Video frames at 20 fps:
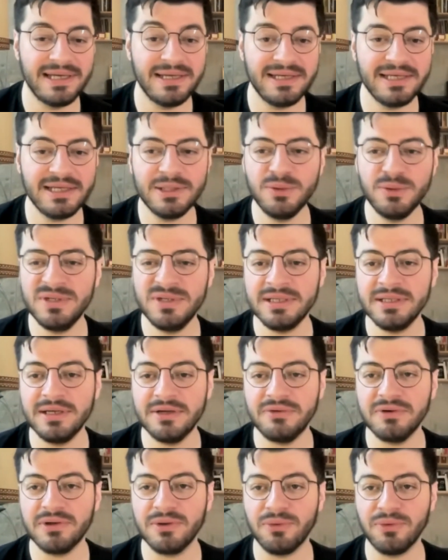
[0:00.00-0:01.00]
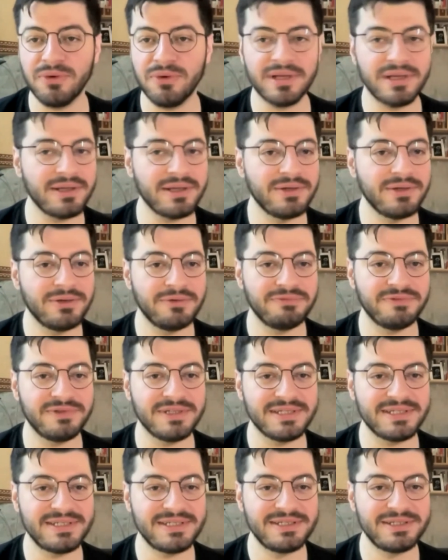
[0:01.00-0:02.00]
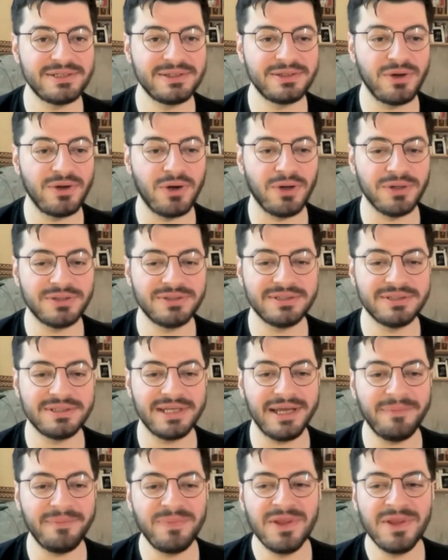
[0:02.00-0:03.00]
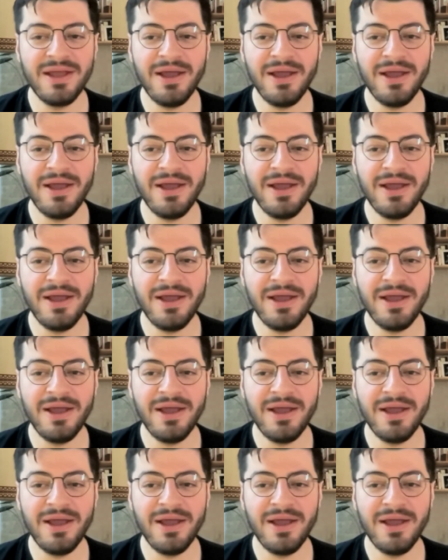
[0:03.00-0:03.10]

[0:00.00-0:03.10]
including a recording of this call today.